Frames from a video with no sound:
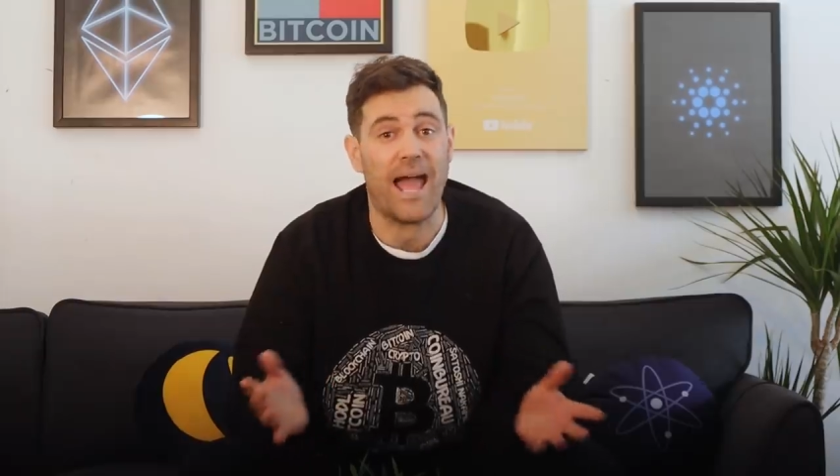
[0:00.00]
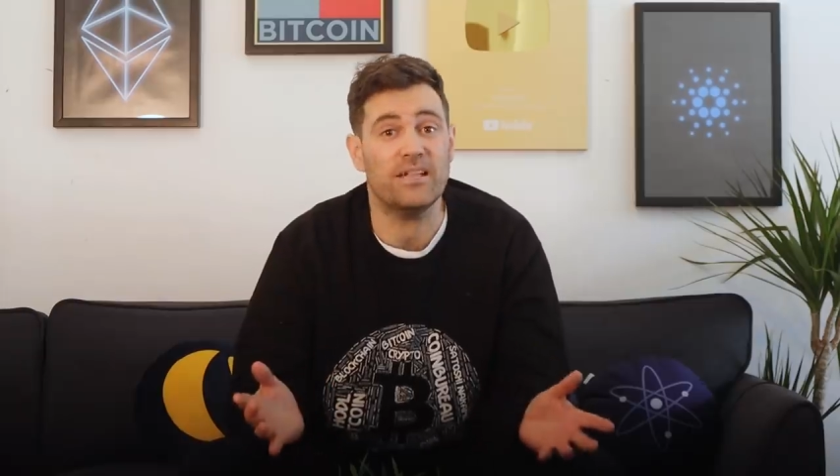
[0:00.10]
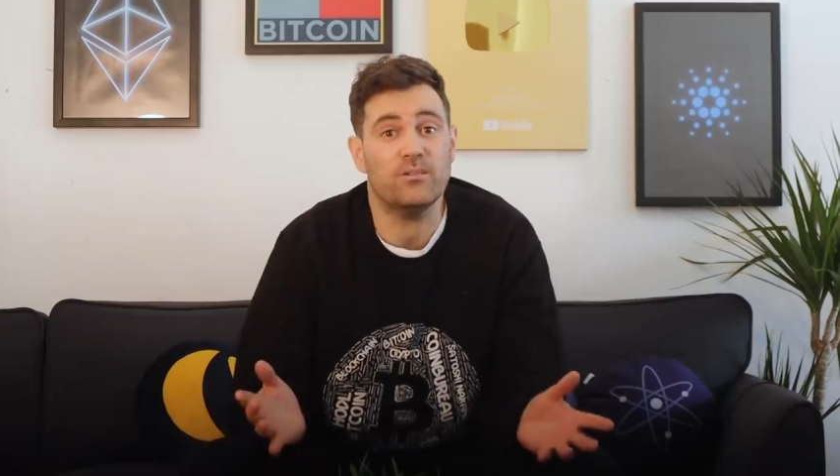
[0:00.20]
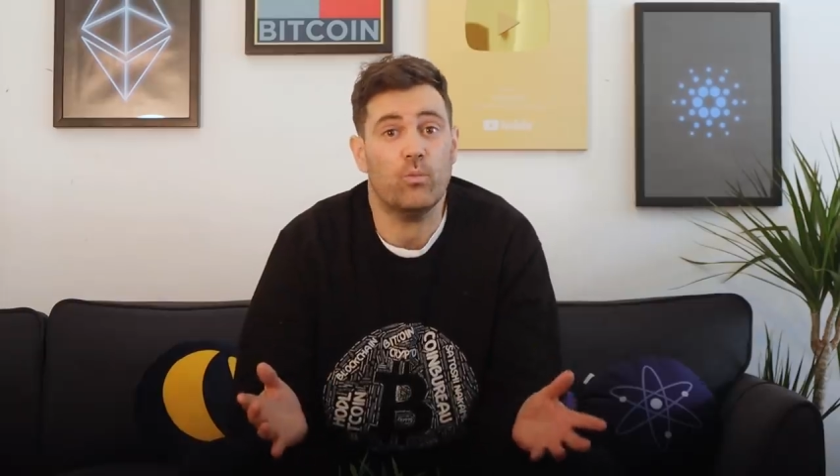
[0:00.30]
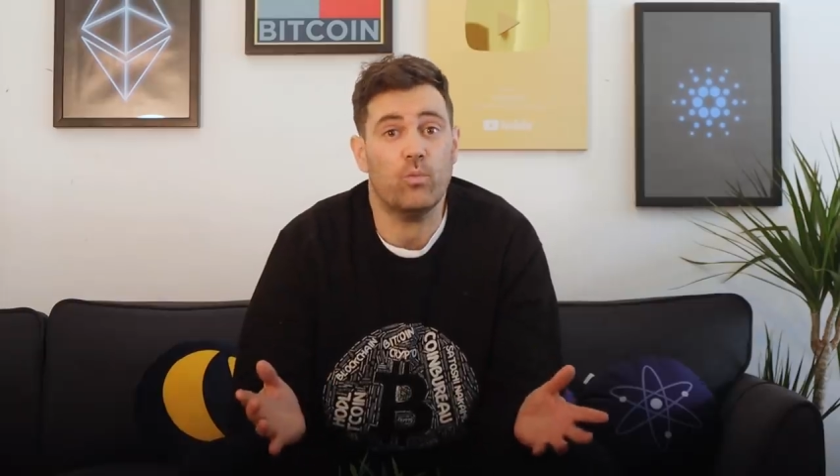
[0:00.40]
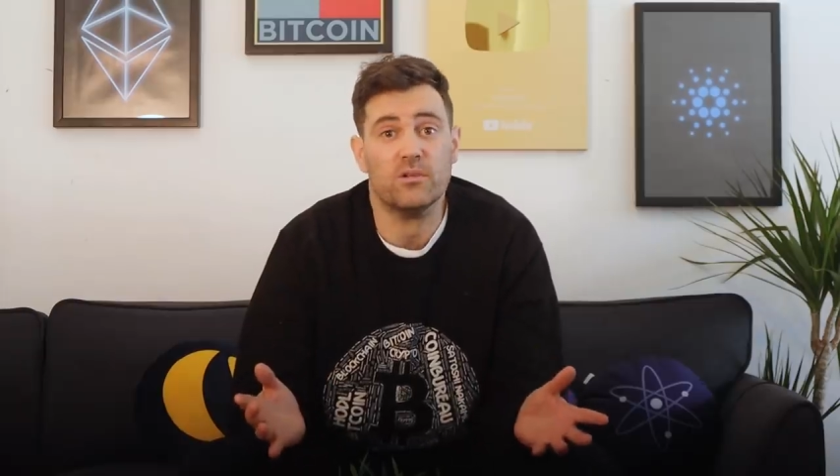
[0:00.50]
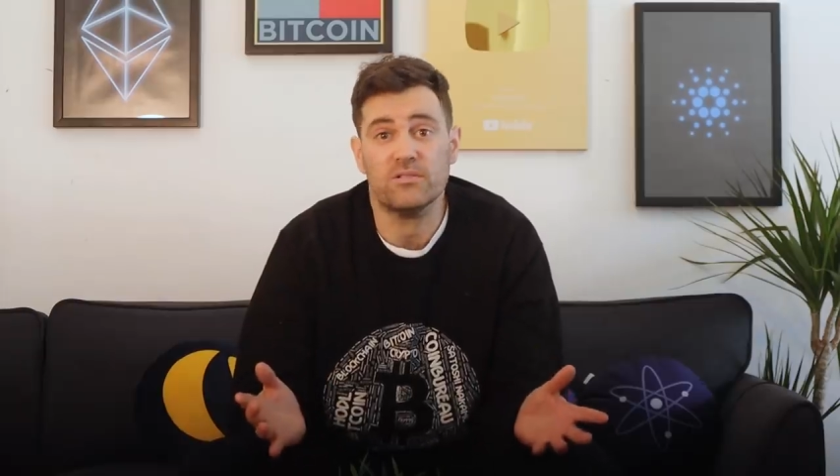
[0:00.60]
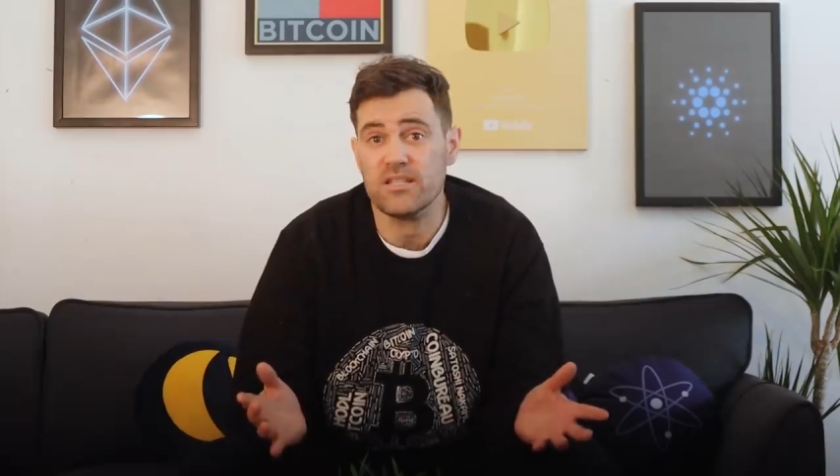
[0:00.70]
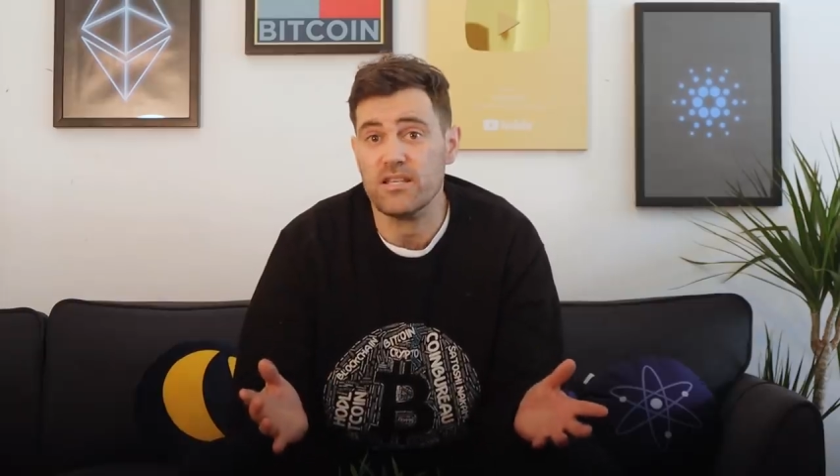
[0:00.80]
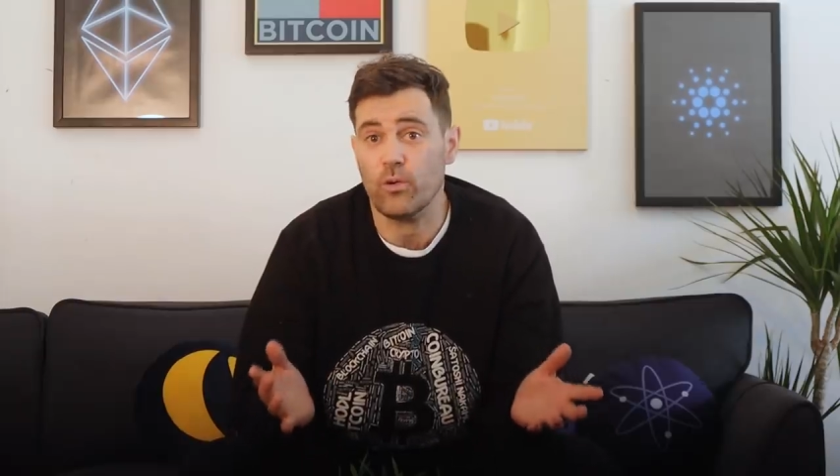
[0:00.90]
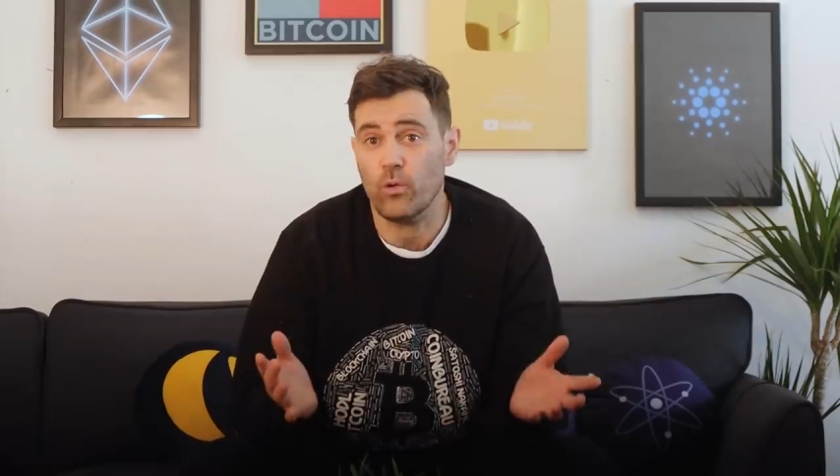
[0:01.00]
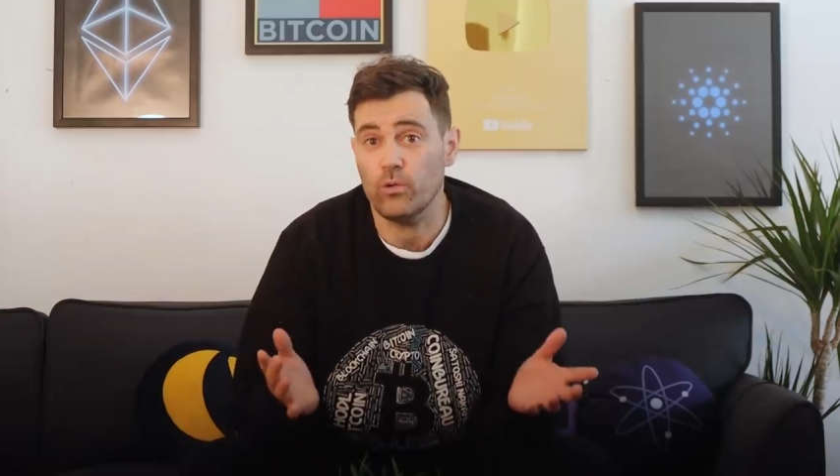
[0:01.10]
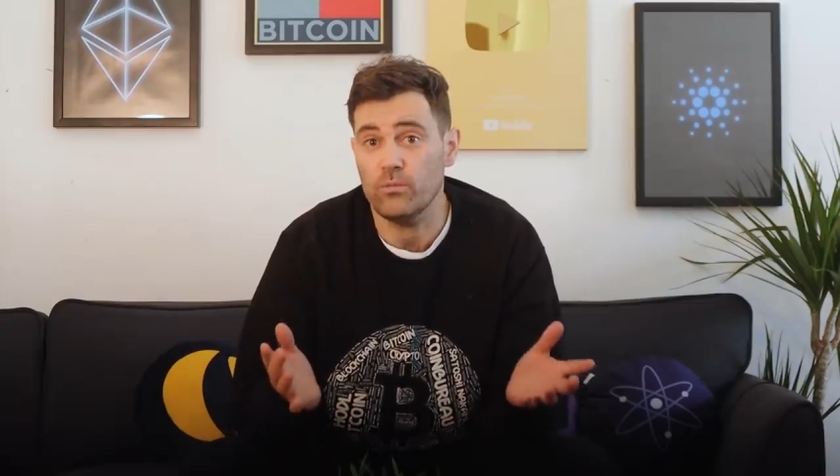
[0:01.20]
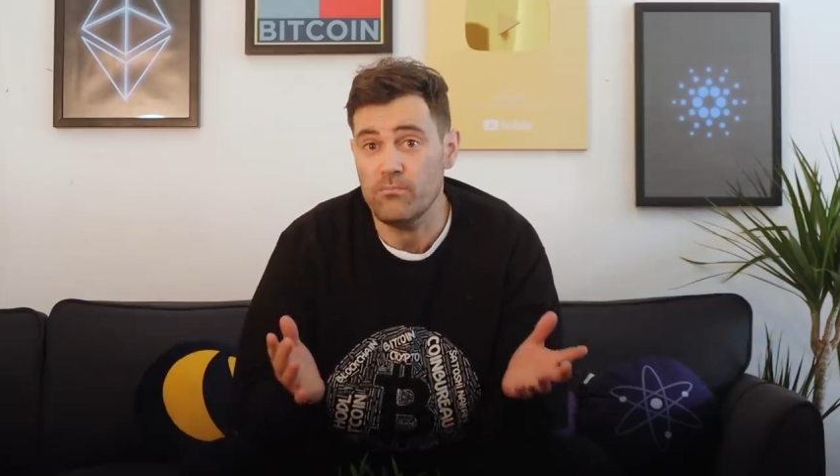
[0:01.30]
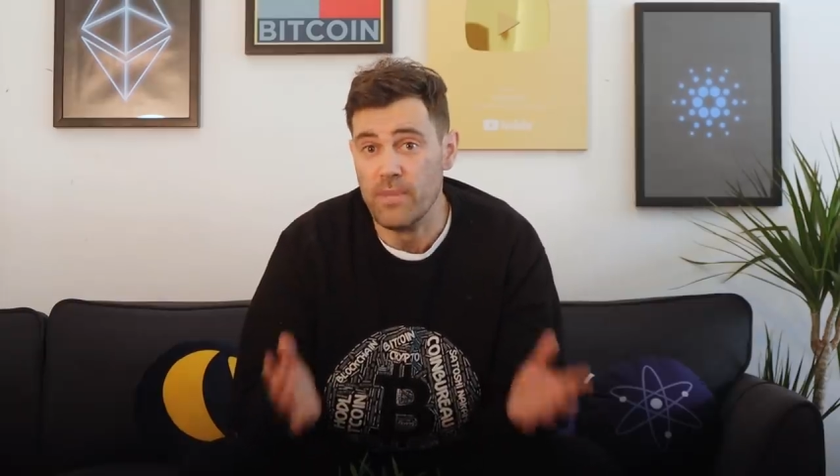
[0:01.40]
and what does it
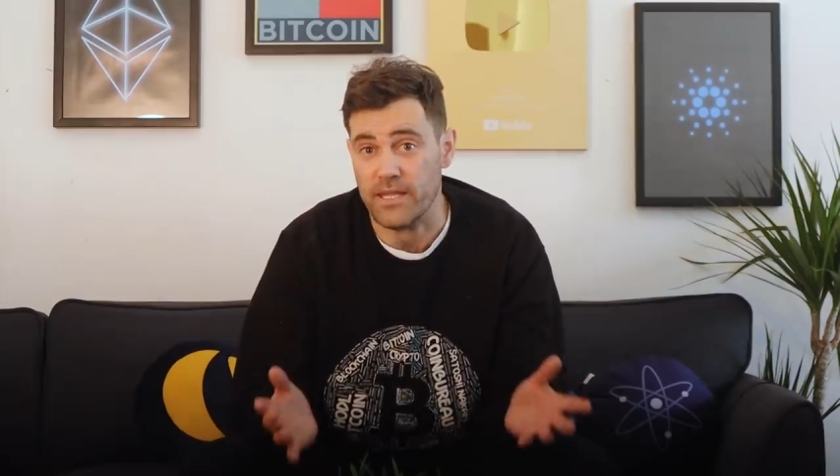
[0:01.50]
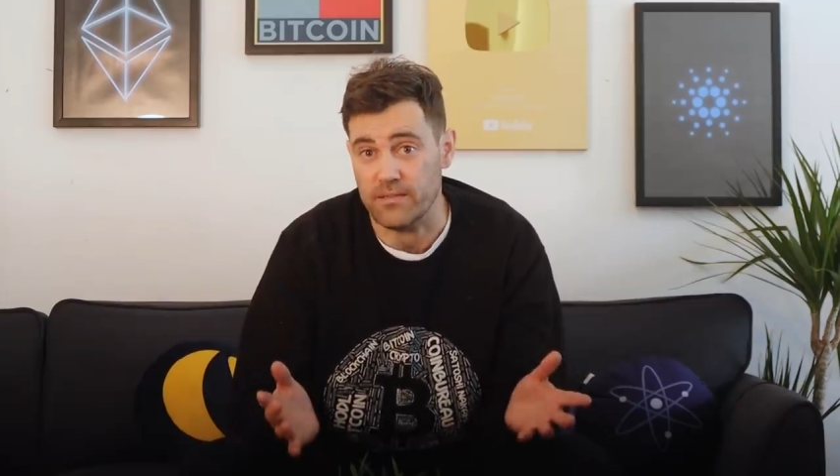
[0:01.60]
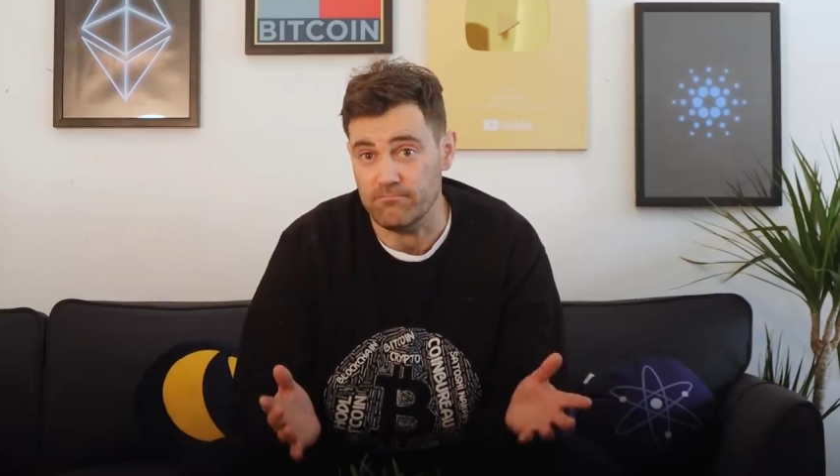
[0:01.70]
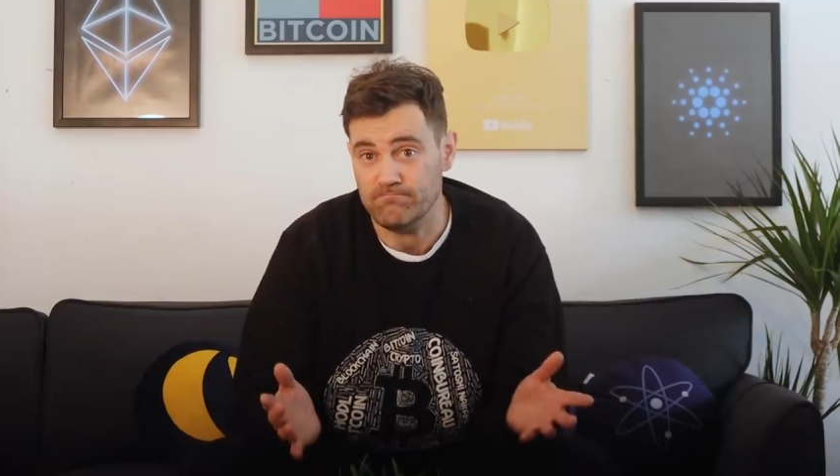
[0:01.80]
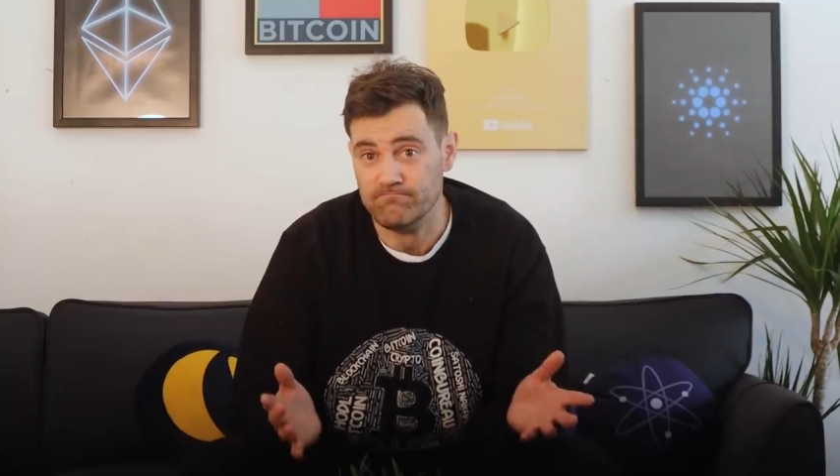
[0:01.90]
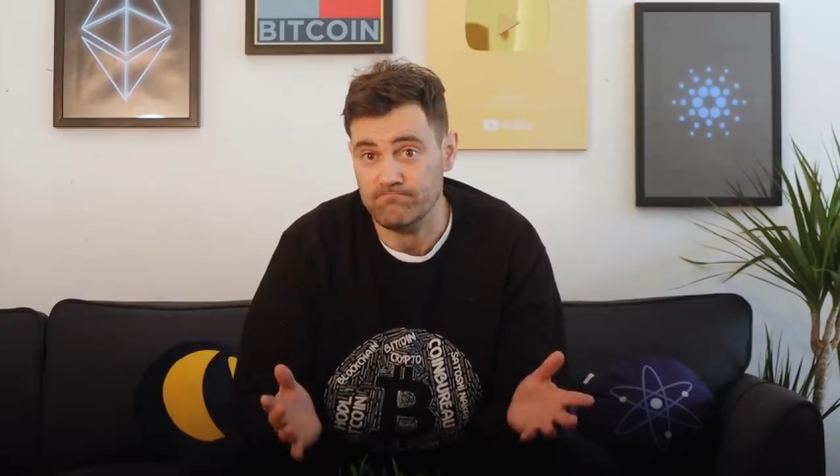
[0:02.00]
all mean?